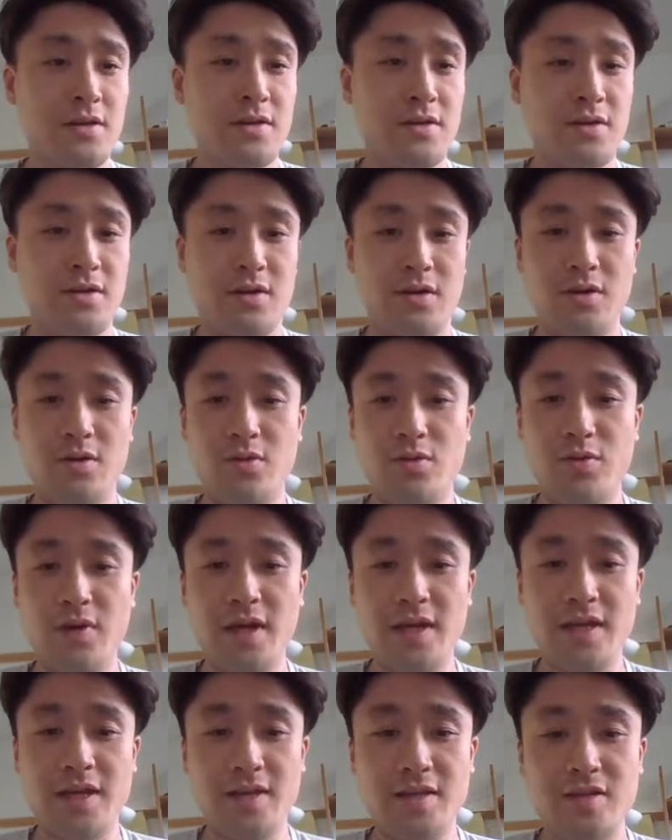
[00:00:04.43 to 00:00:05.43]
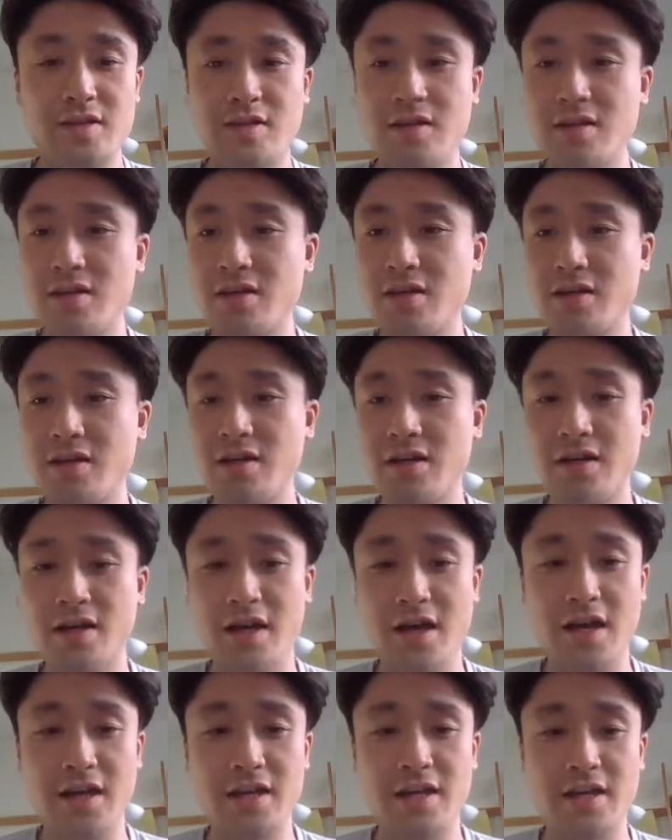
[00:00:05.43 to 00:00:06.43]
All right,
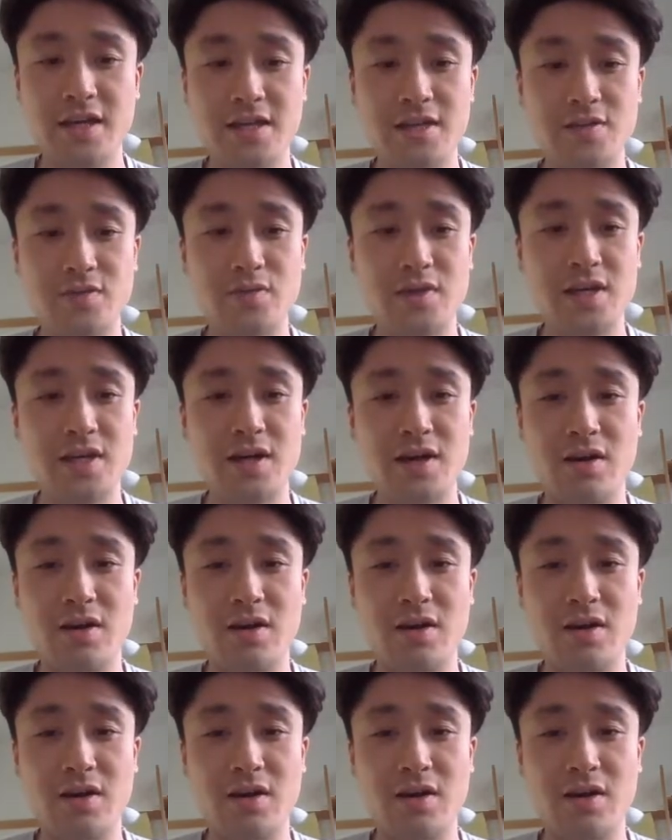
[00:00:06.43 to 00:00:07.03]
I guess we are